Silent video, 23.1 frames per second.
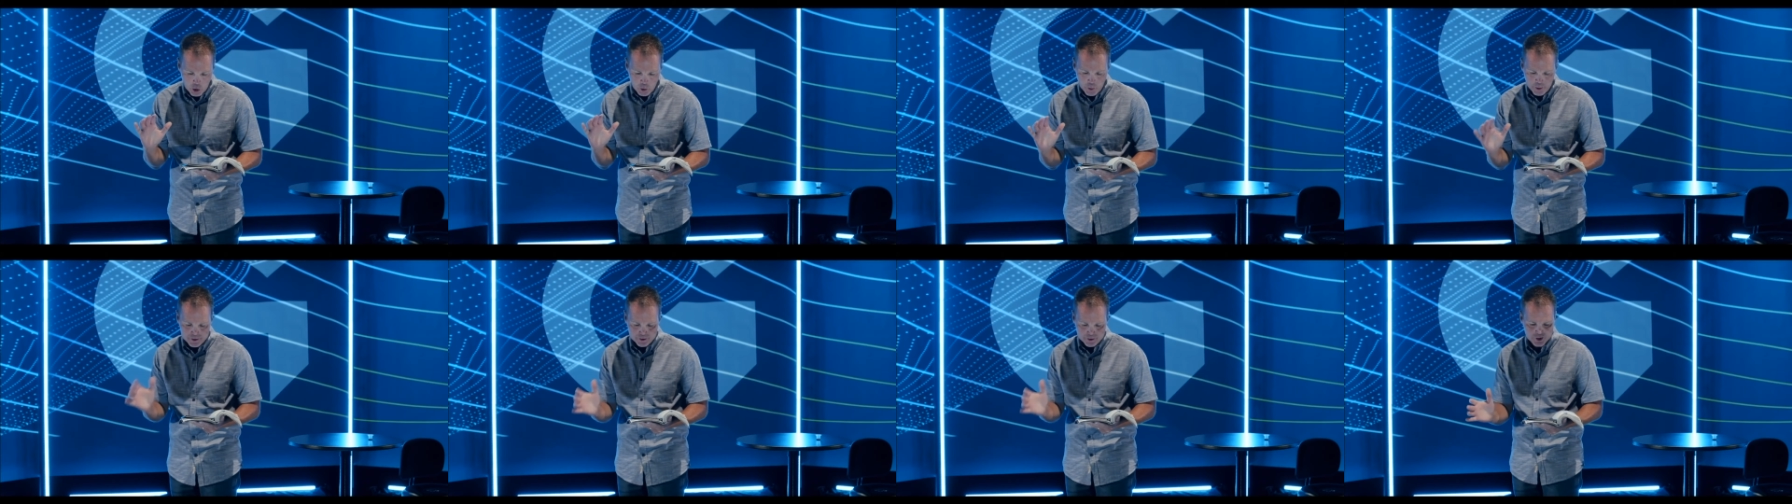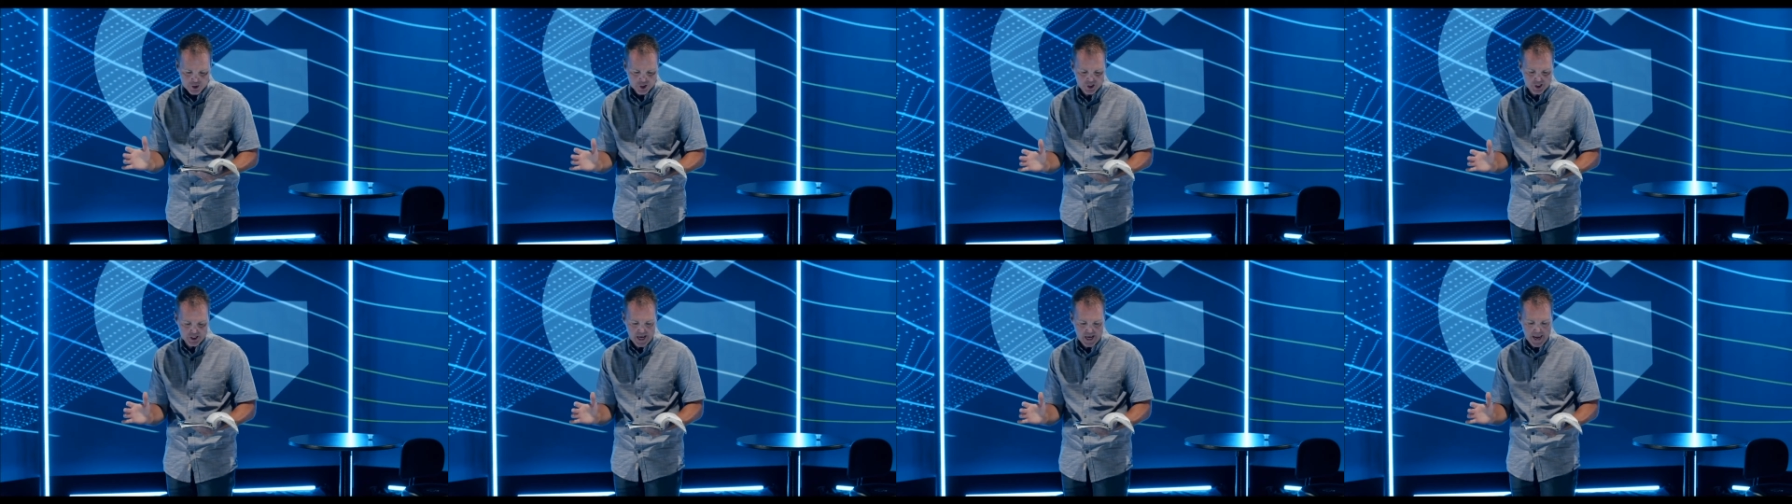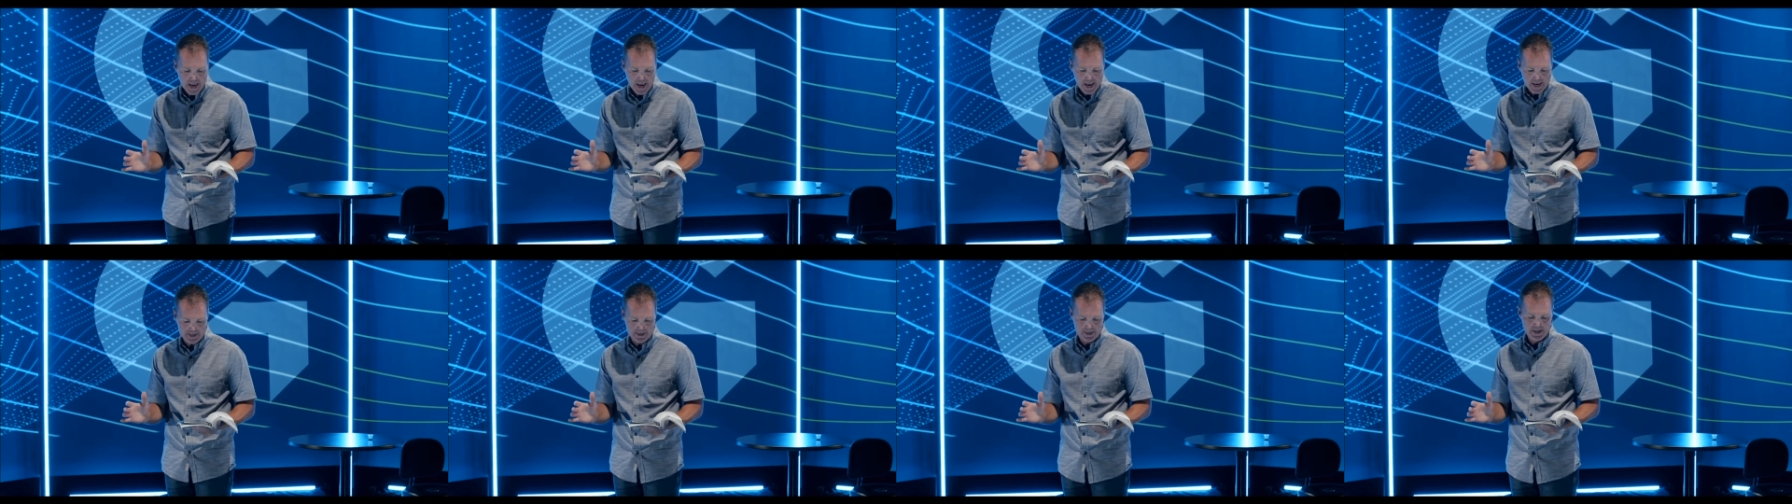
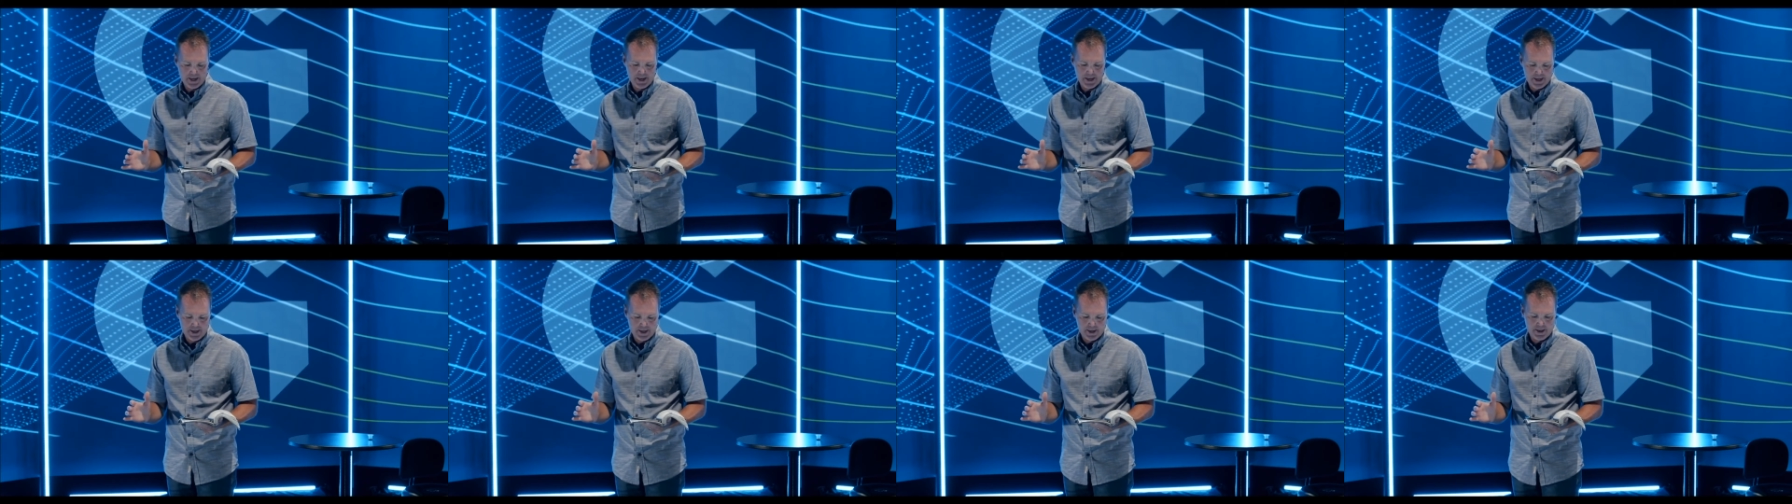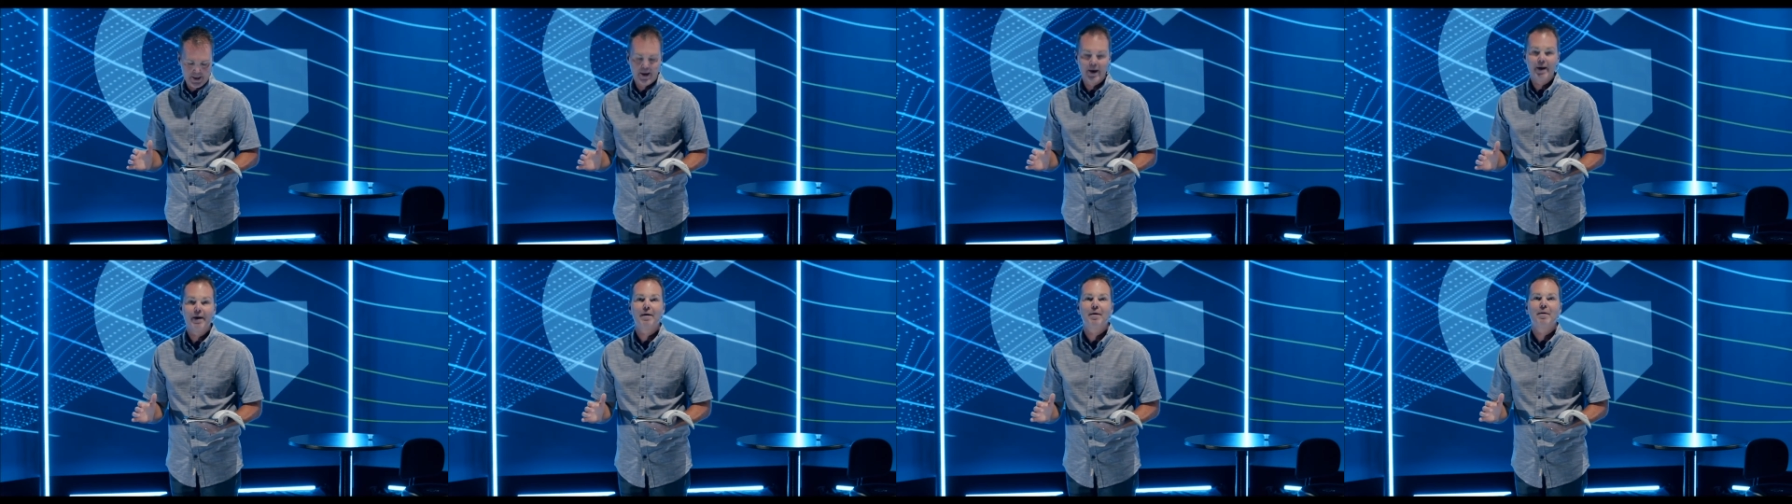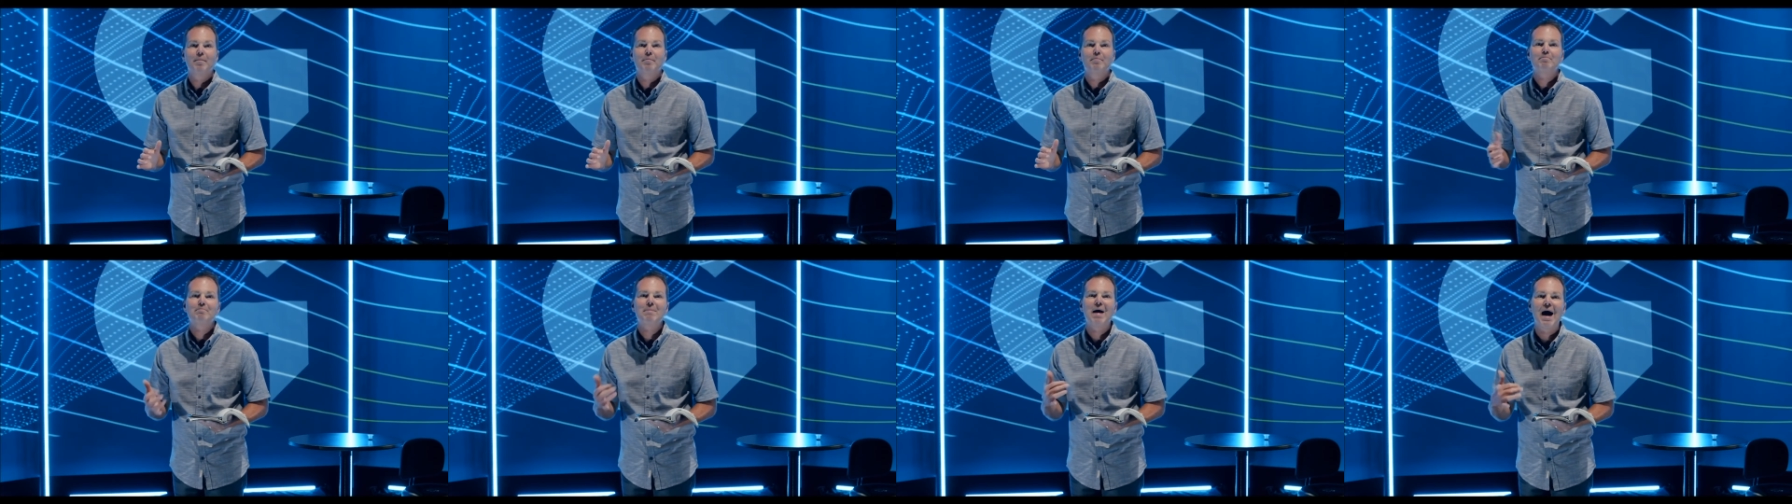understand.
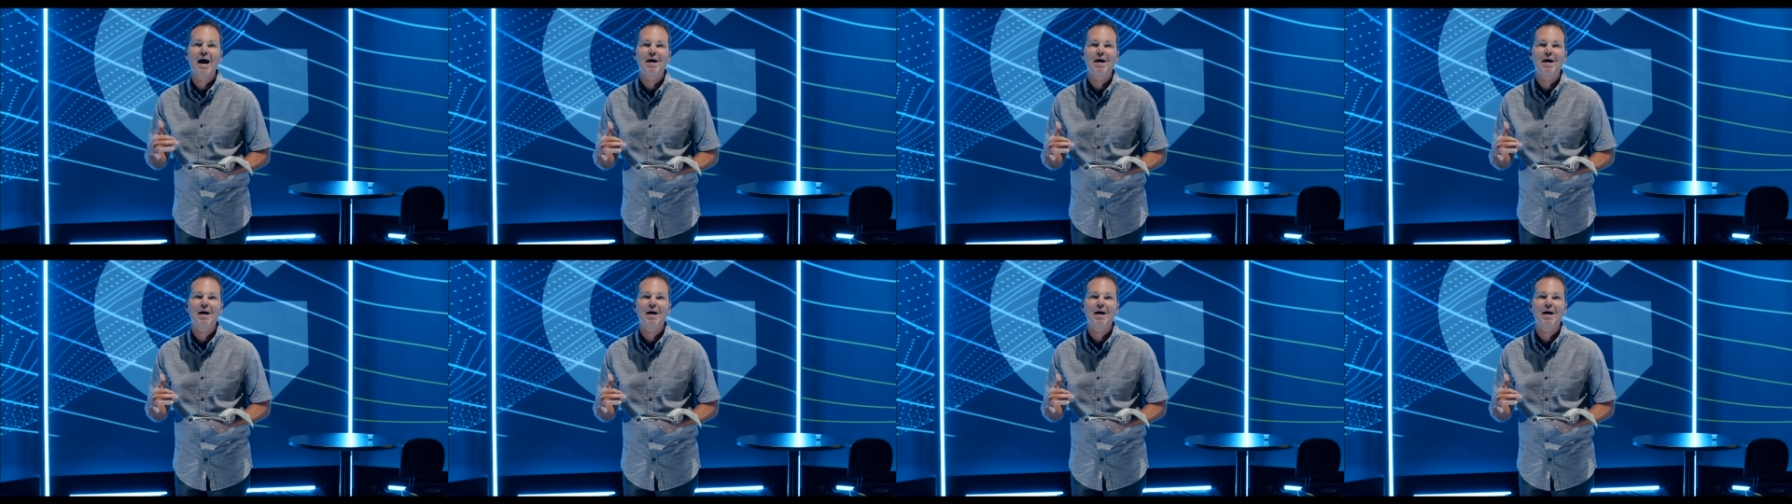My